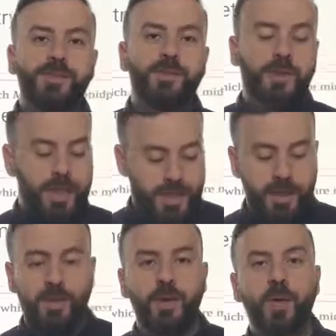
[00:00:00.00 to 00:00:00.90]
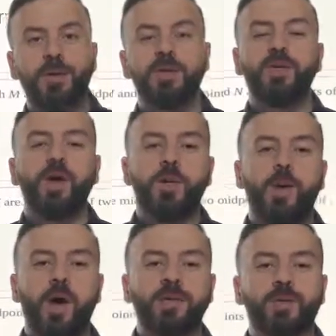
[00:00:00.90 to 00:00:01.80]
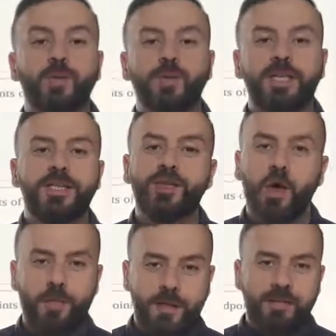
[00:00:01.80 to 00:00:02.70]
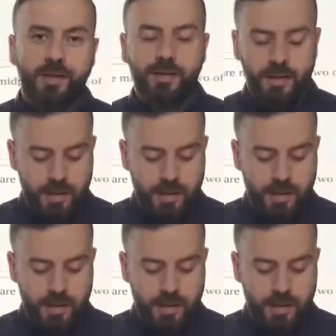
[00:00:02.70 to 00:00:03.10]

Today we're going to talk about 2D geometry,